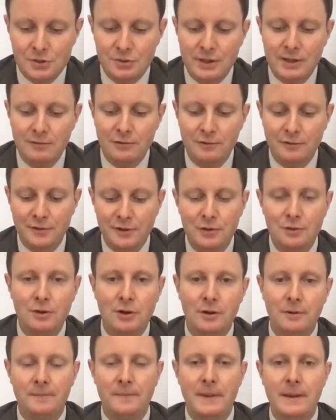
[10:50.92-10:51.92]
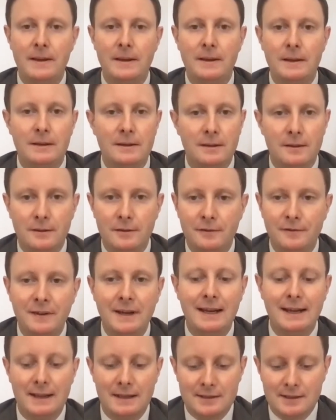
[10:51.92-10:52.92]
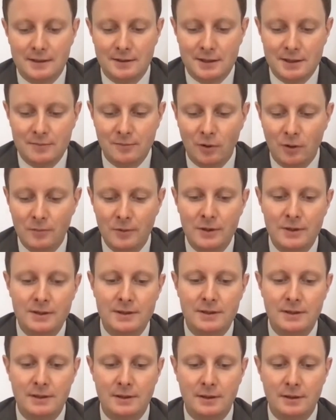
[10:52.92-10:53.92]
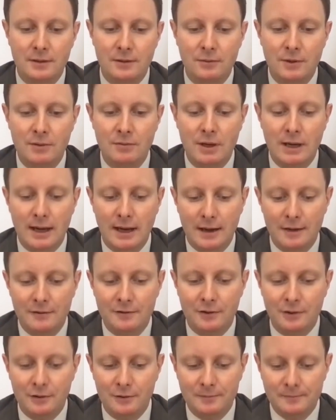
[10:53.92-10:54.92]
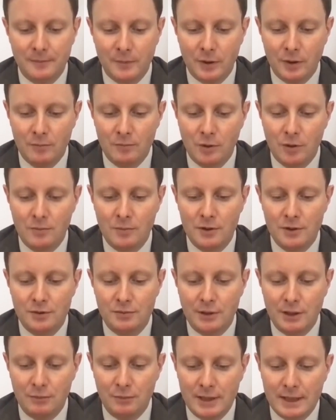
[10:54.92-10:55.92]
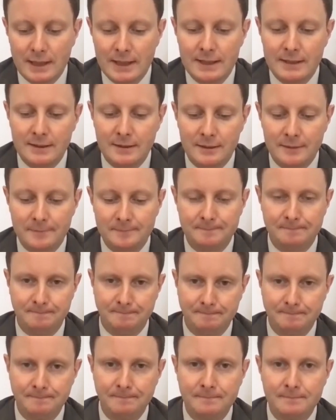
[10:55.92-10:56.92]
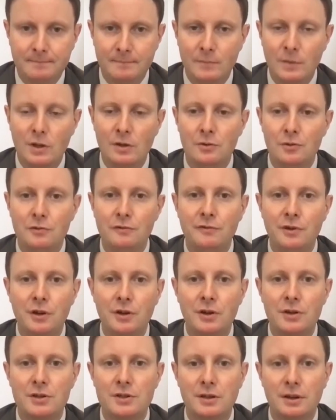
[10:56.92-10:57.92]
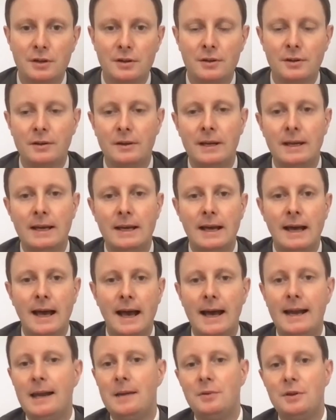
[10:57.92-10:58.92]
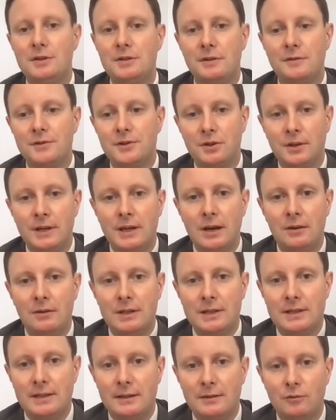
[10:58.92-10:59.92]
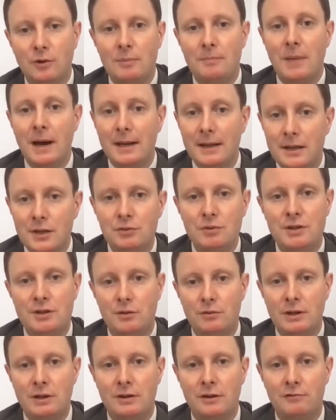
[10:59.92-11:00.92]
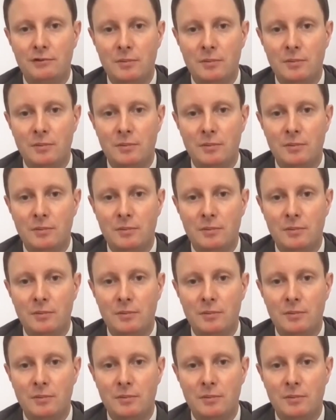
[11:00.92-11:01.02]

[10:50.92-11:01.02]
just to give a few feelings at this moment, we will have a moment when we need to focus on elements of solidarity. We manage with the